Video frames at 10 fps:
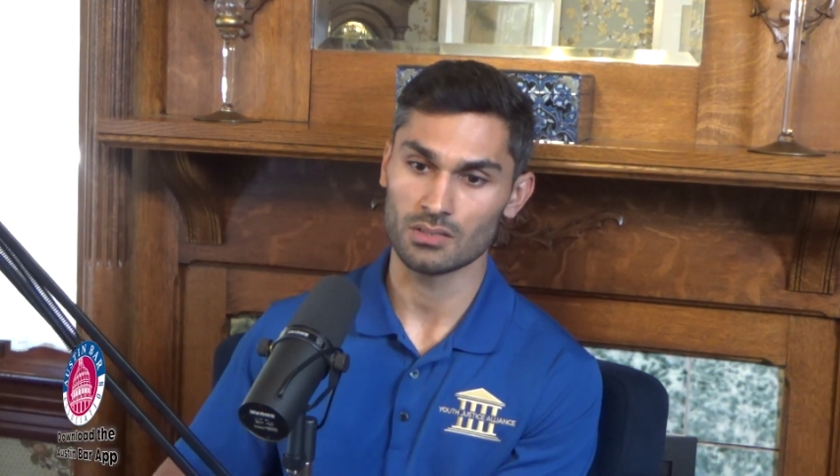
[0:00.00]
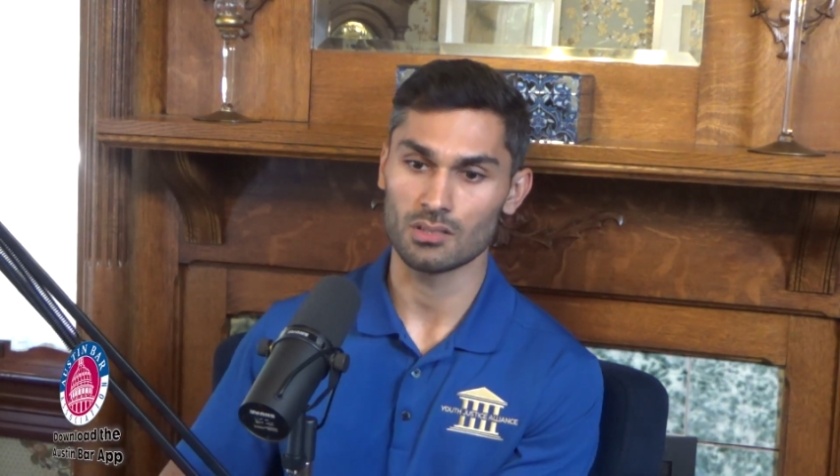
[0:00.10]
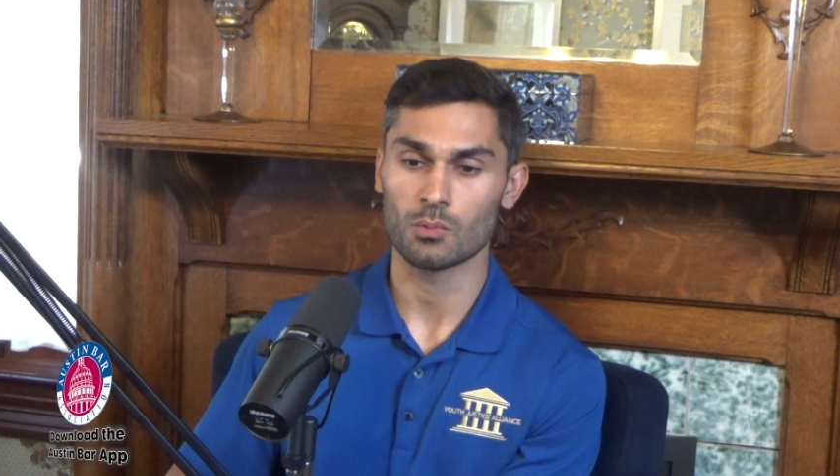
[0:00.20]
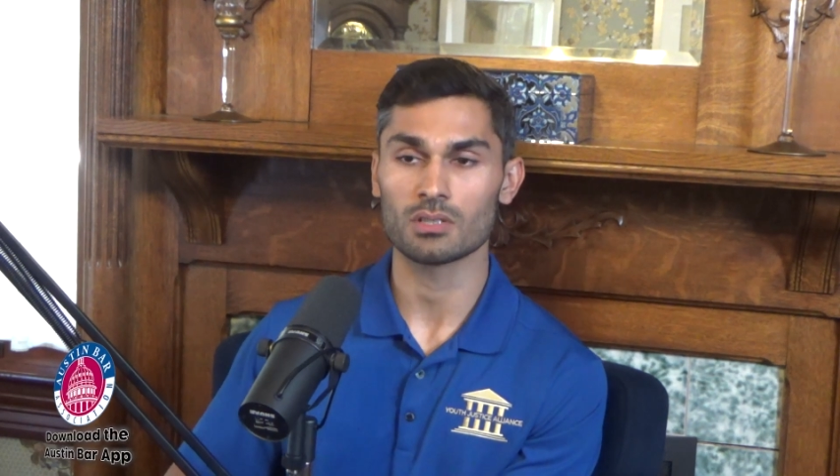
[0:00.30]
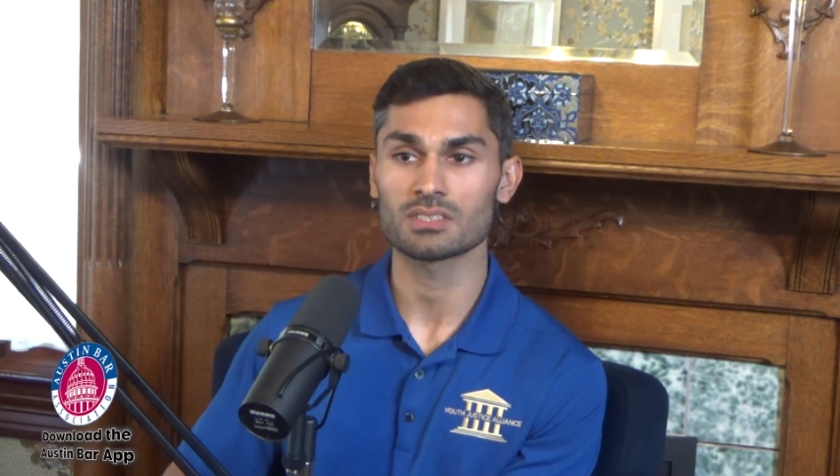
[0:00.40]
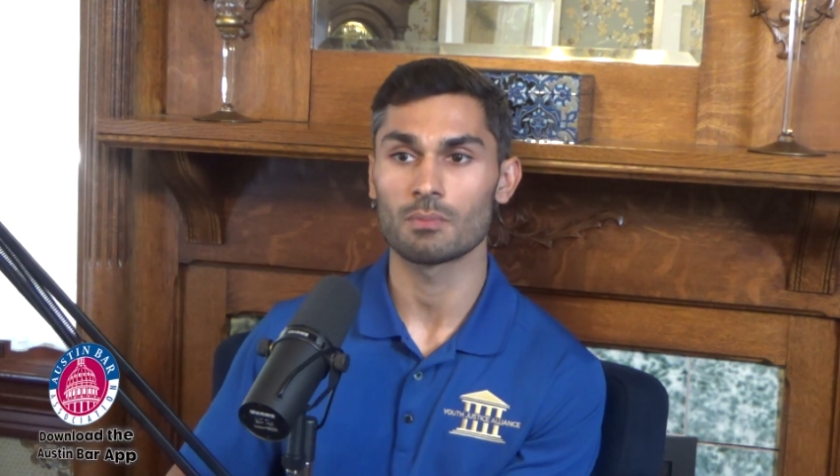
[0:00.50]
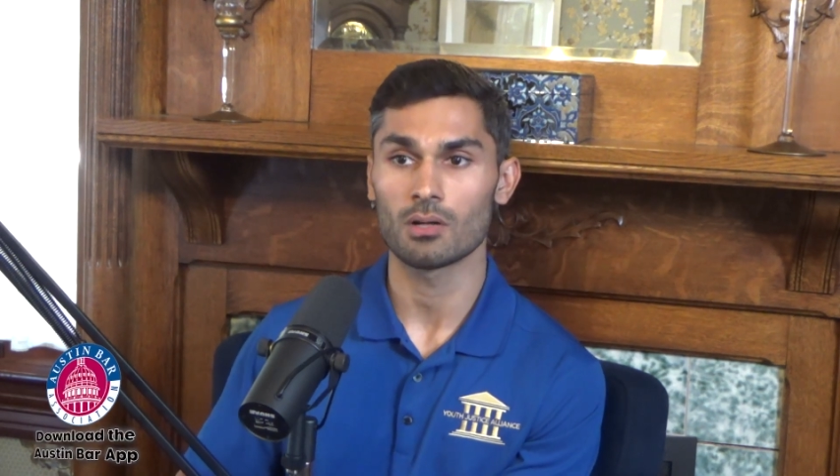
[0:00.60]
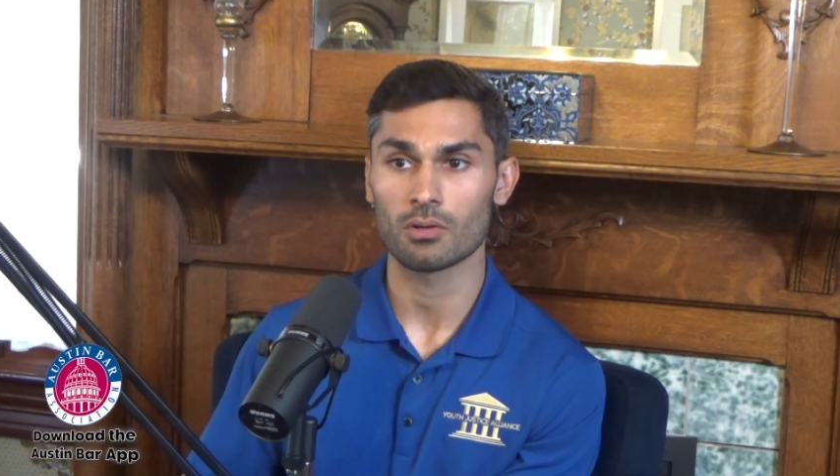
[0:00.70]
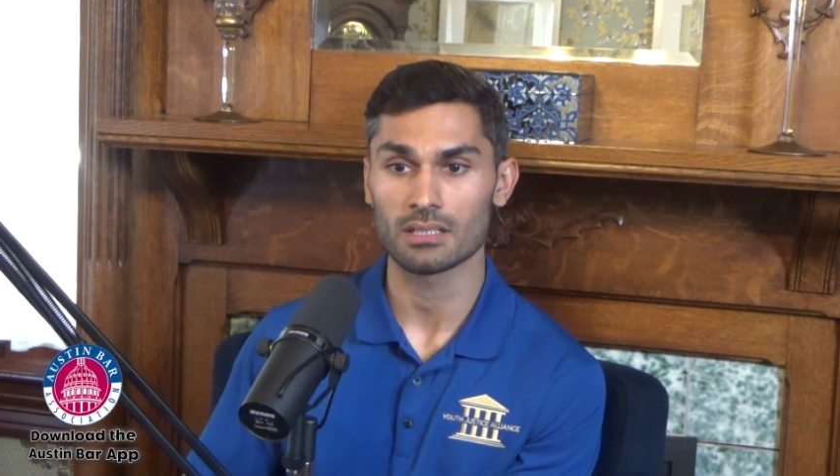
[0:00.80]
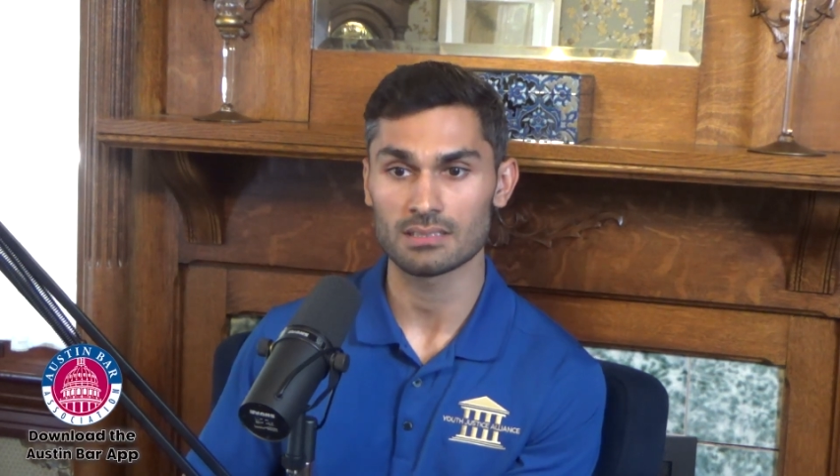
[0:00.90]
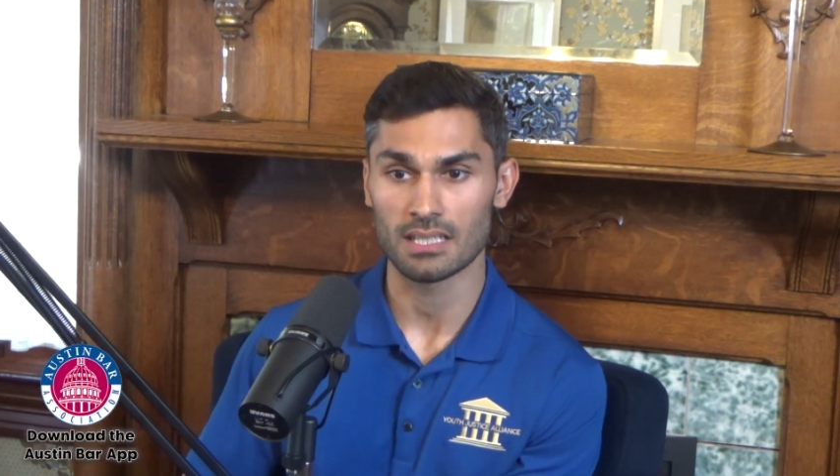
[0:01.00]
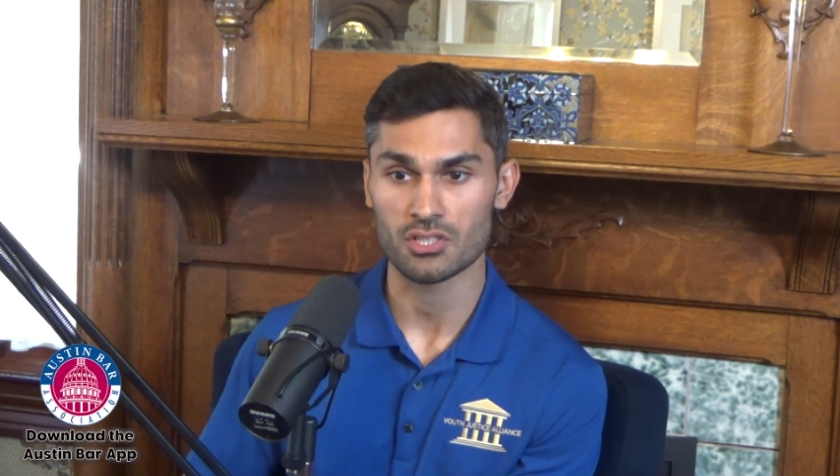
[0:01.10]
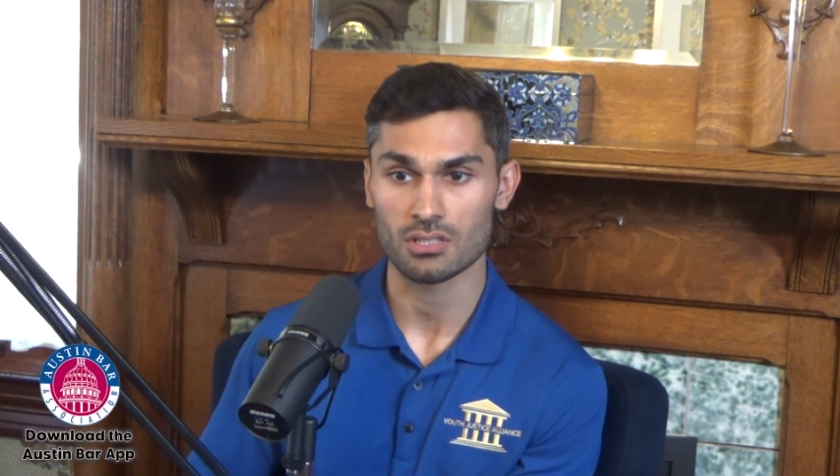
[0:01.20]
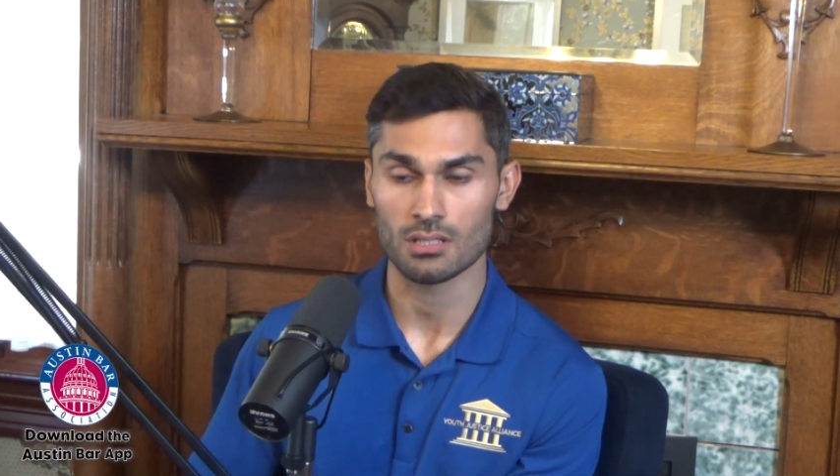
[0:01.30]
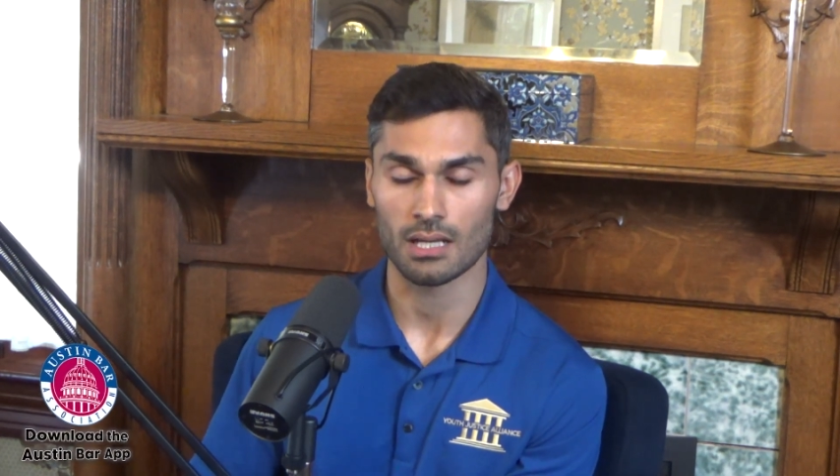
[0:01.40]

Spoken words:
we're a small organization.